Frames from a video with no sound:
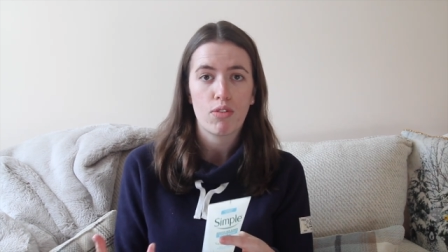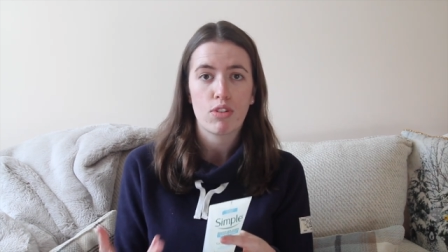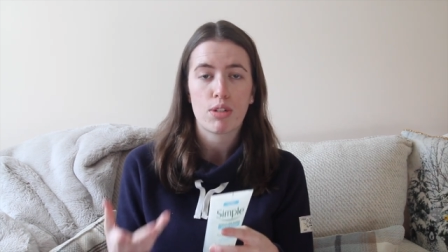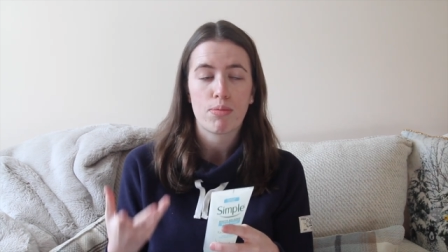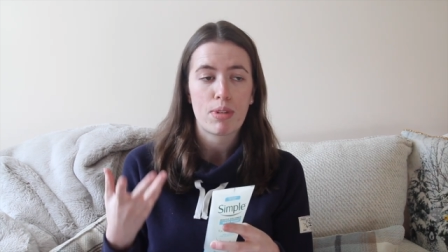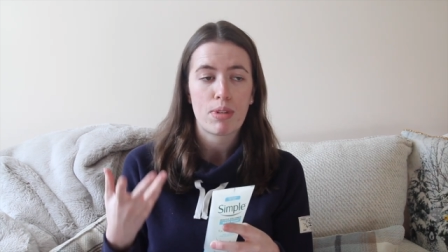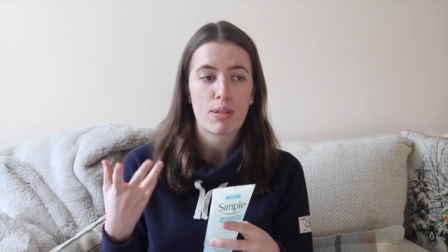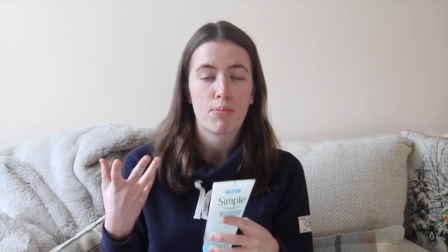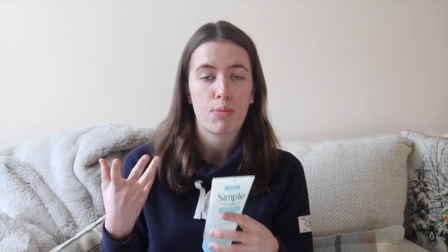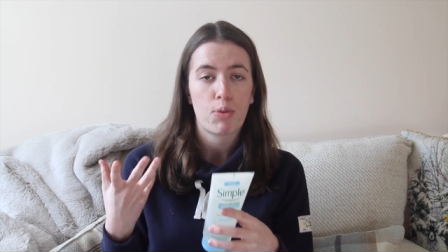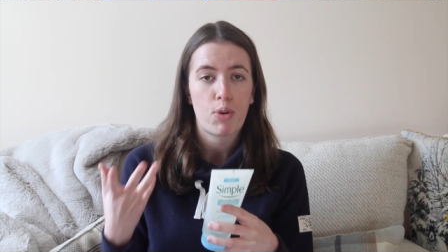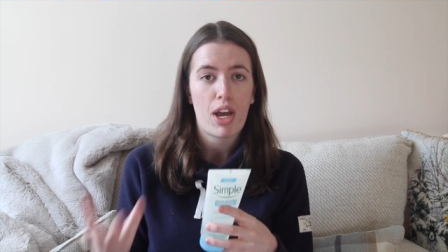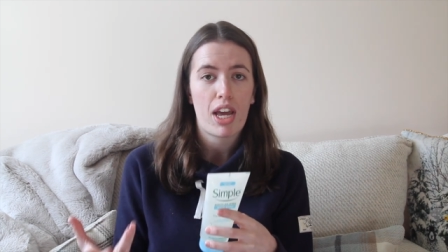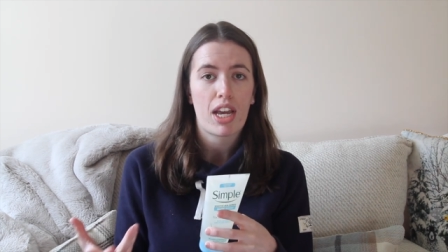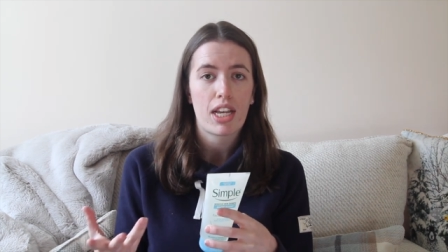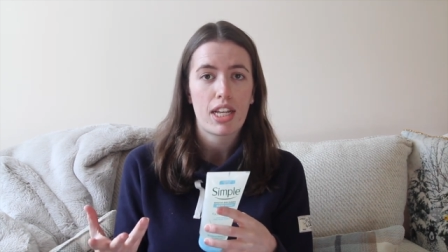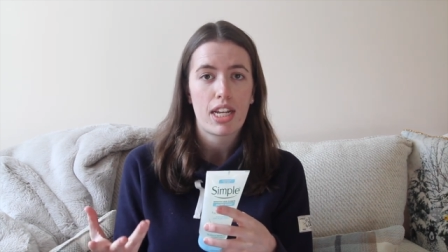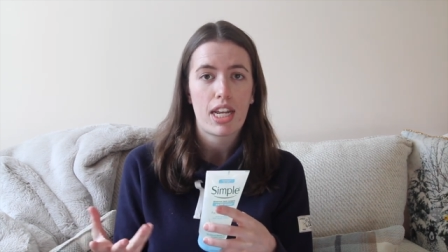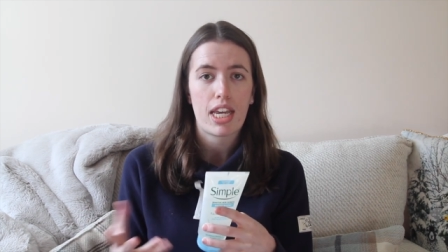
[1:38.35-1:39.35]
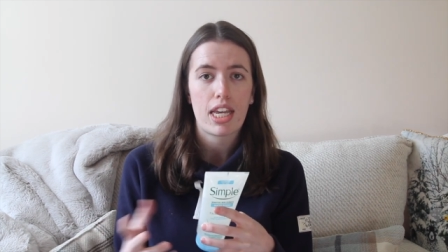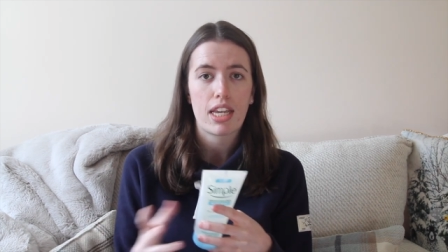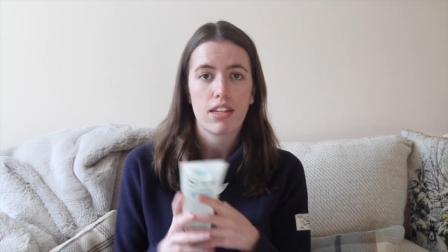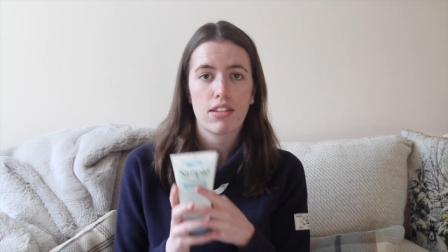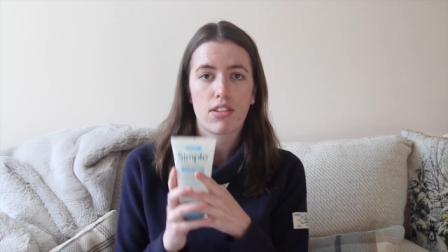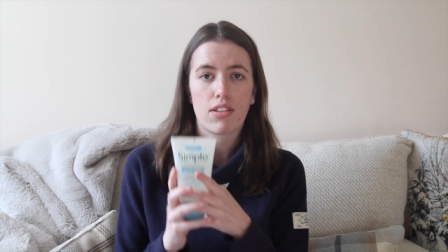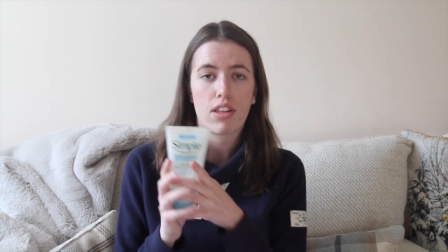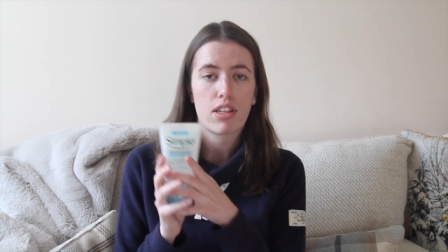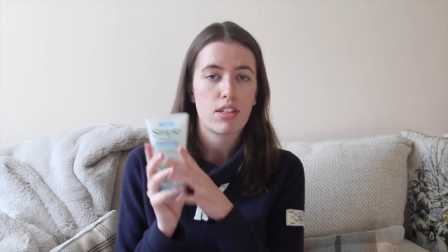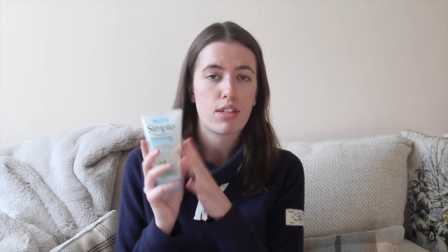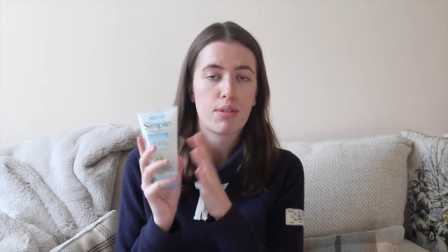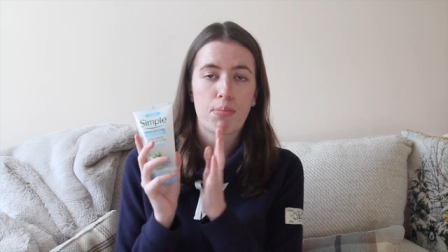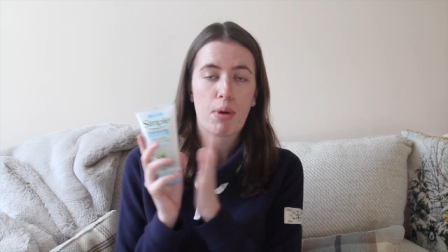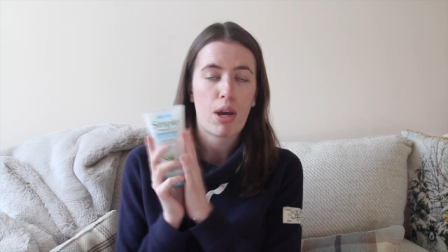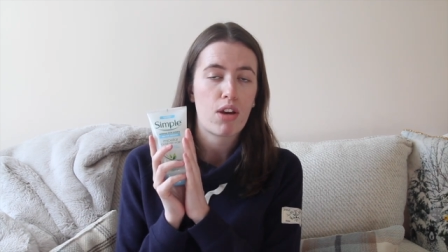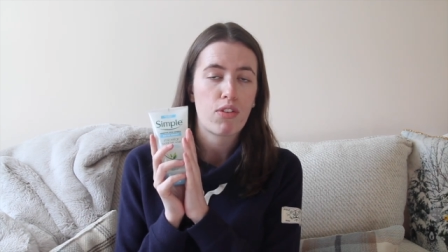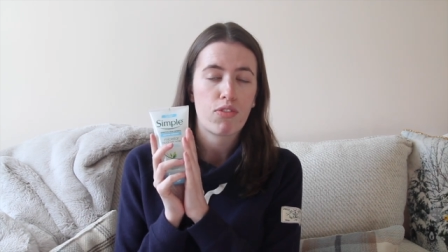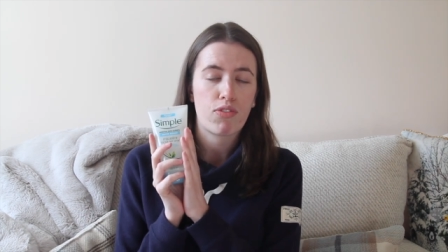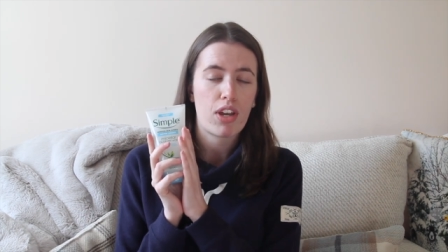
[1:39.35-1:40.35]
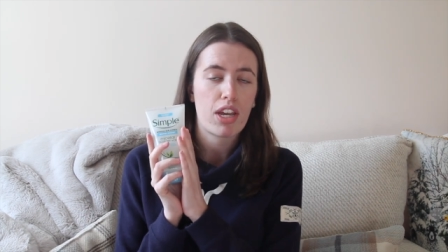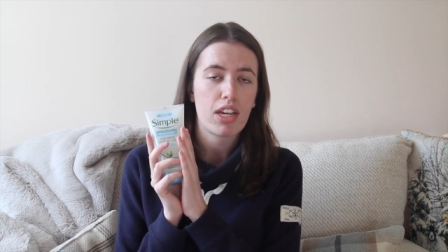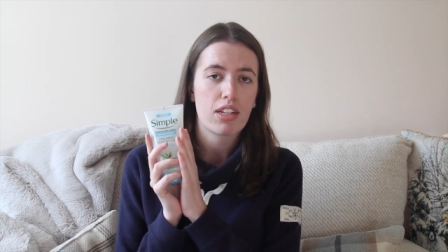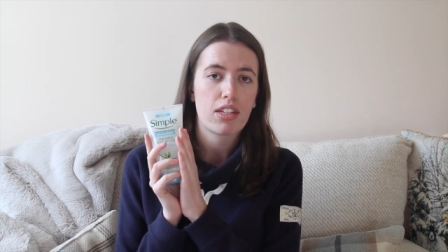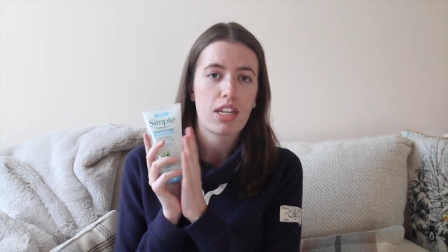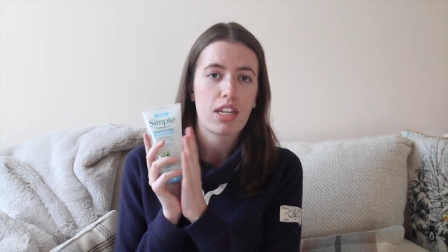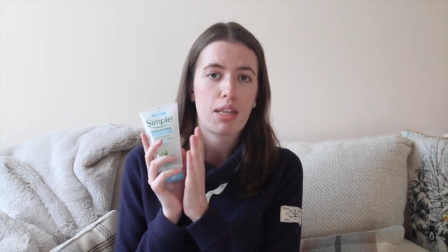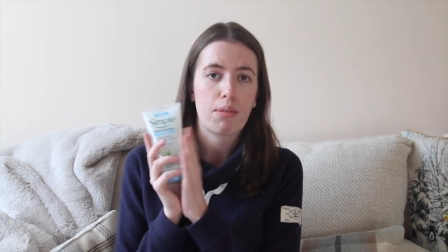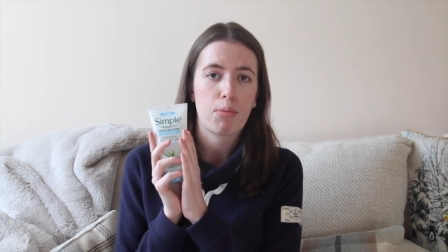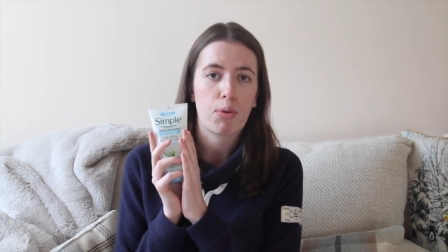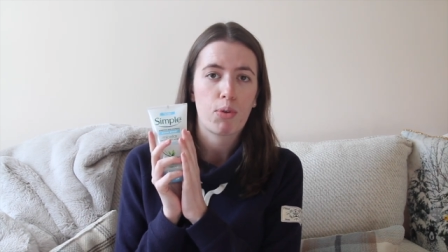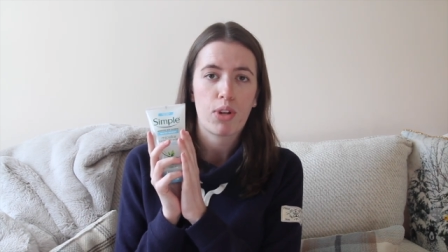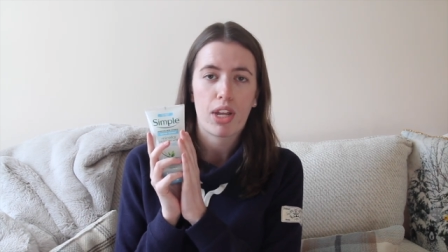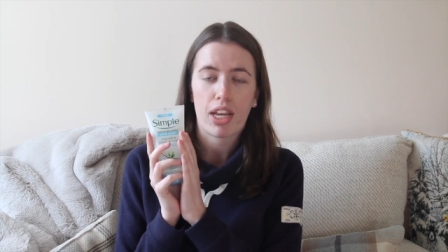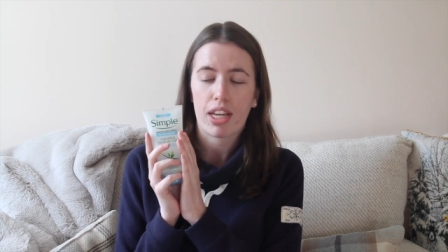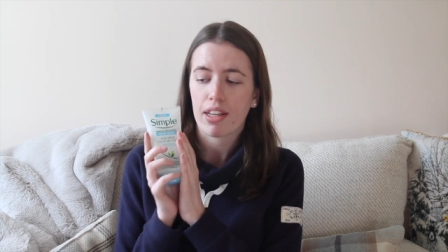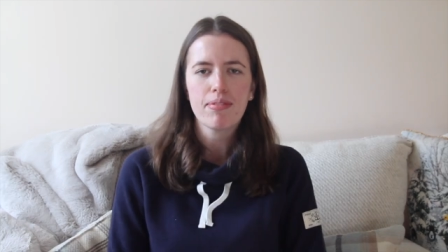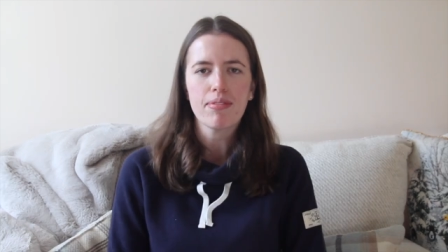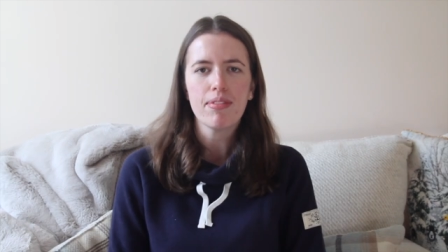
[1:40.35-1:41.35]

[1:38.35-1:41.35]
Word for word: which means more acne. So this is perfect in the morning.